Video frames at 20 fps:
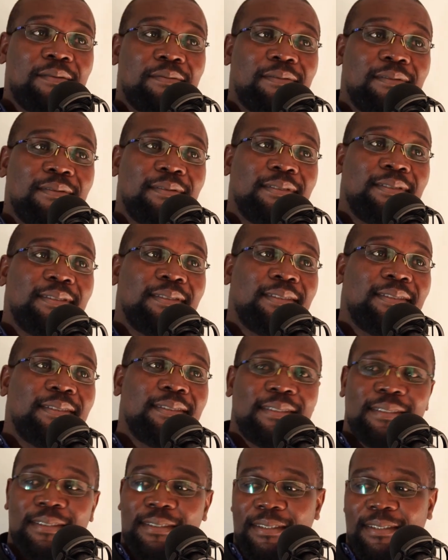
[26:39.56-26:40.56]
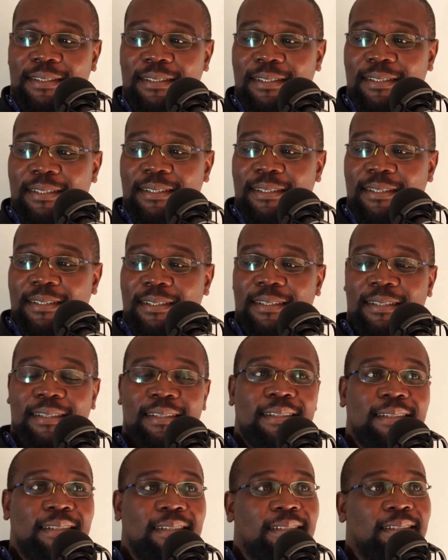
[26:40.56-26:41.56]
Looking back,
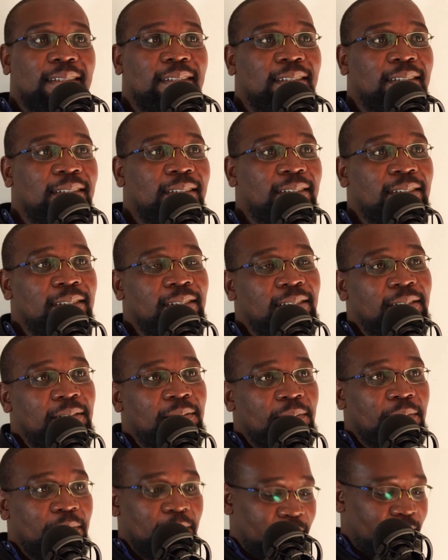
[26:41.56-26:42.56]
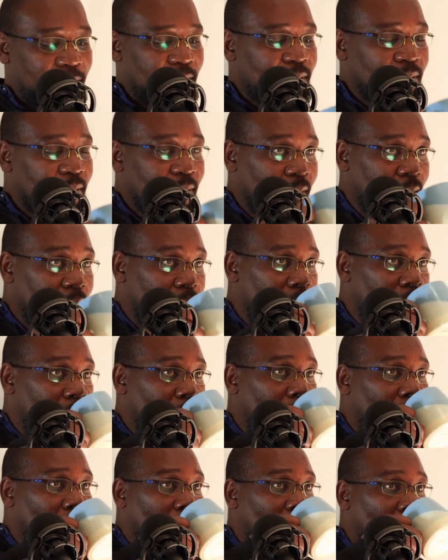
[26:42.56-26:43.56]
I know those who
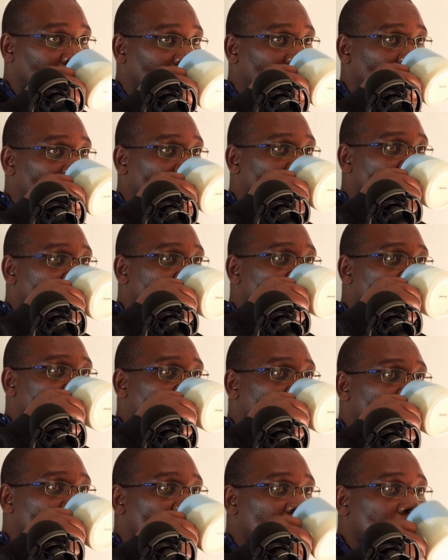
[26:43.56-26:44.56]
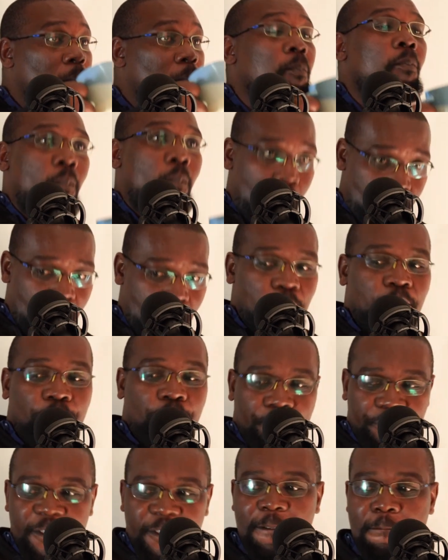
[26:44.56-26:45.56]
started much earlier than me.
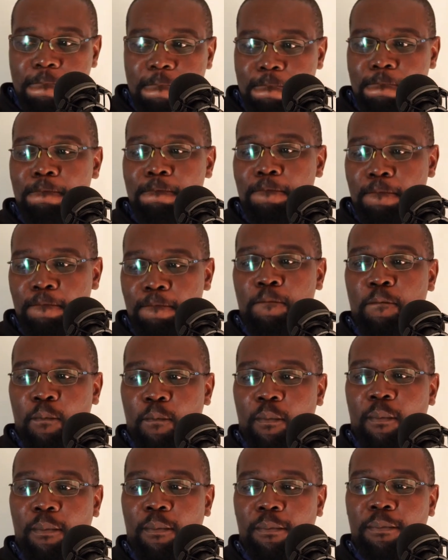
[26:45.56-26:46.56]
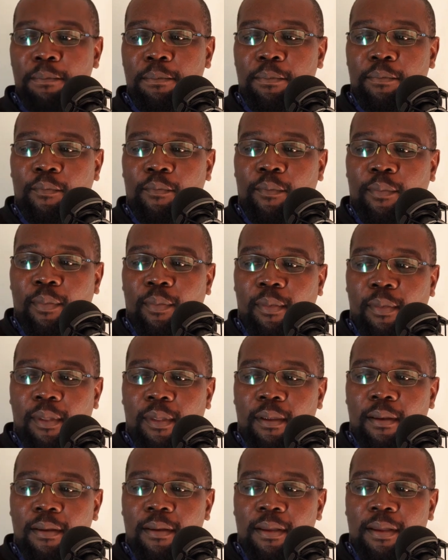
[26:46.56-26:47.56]
And besizwa
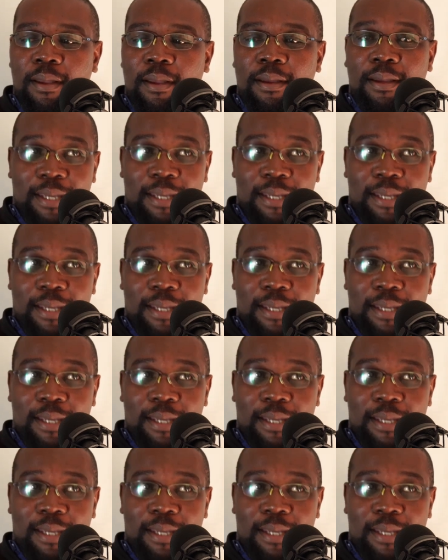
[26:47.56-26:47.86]
ngabo ukuthi